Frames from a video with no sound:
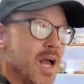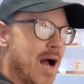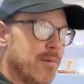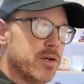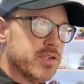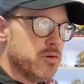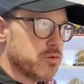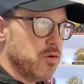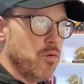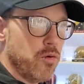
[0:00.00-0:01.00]
I'm also
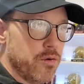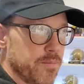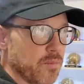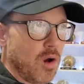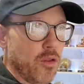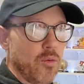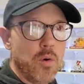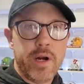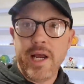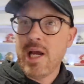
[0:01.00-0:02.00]
torn on the
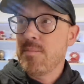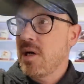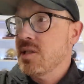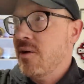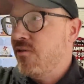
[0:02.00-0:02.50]
one hand because I